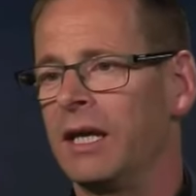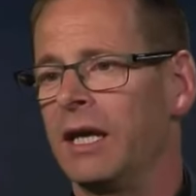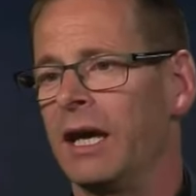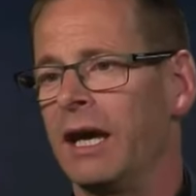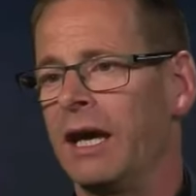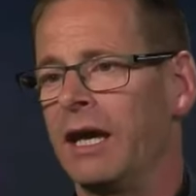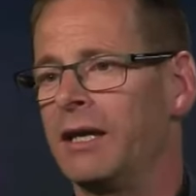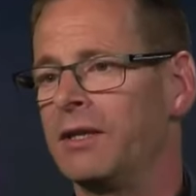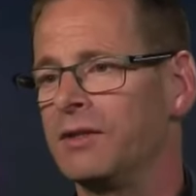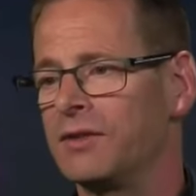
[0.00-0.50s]

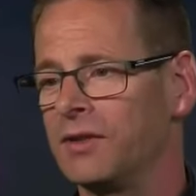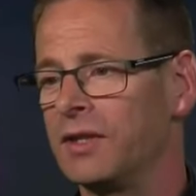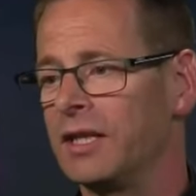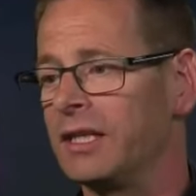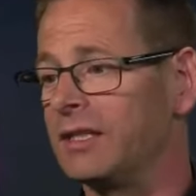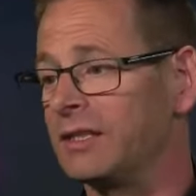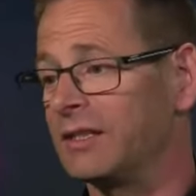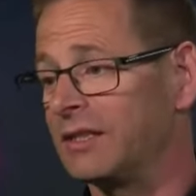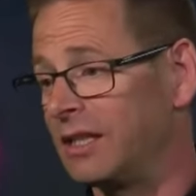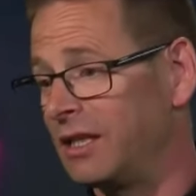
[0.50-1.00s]
And
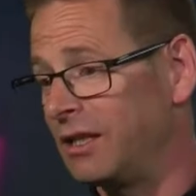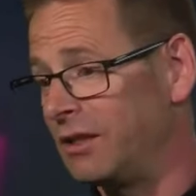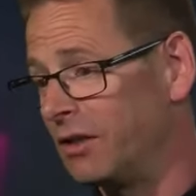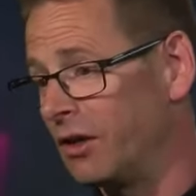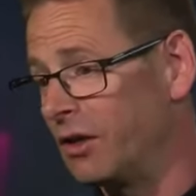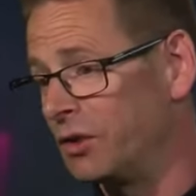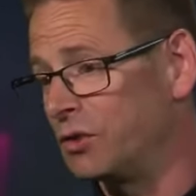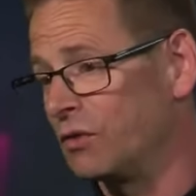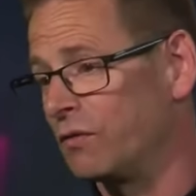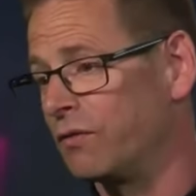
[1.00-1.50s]
they see
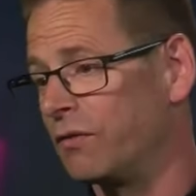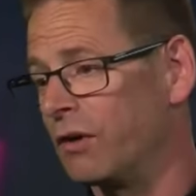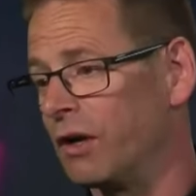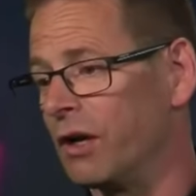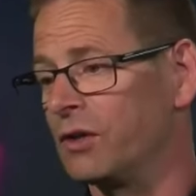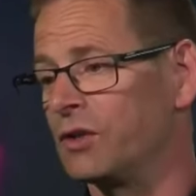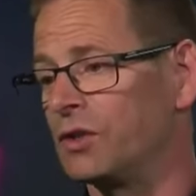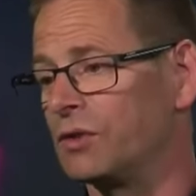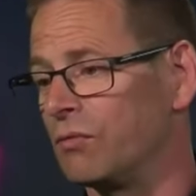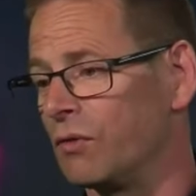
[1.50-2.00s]
Nigel
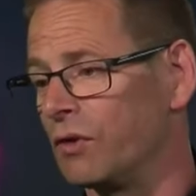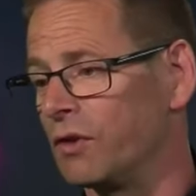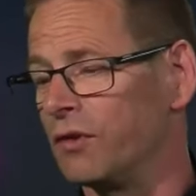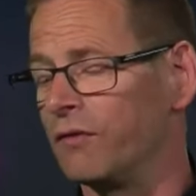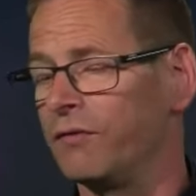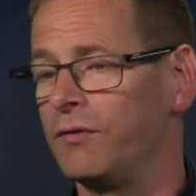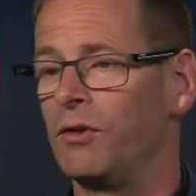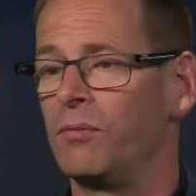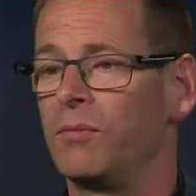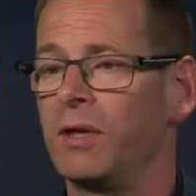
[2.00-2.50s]
Farage as one of the
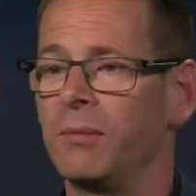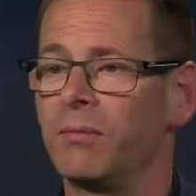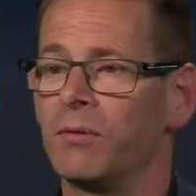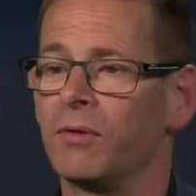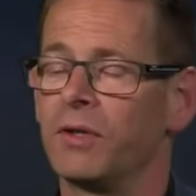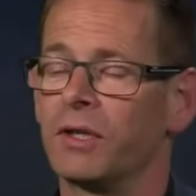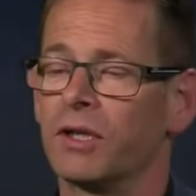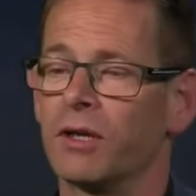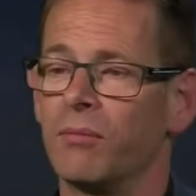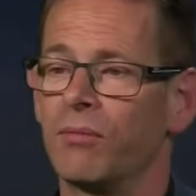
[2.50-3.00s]
few people
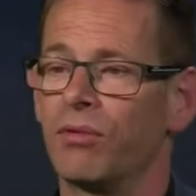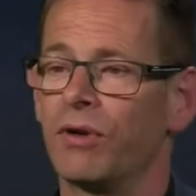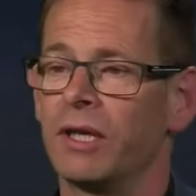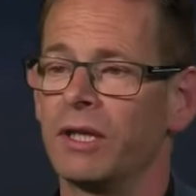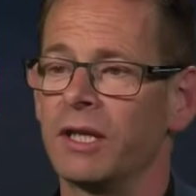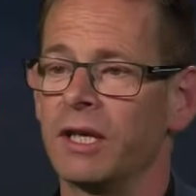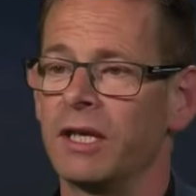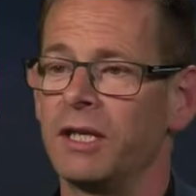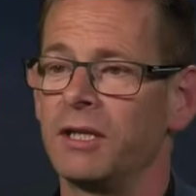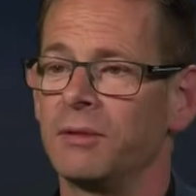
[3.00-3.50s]
that can
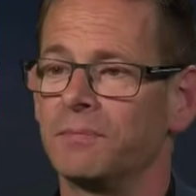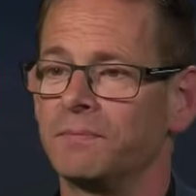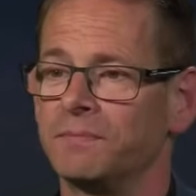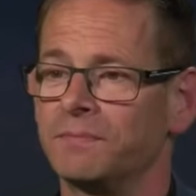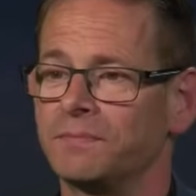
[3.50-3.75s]
bring that in.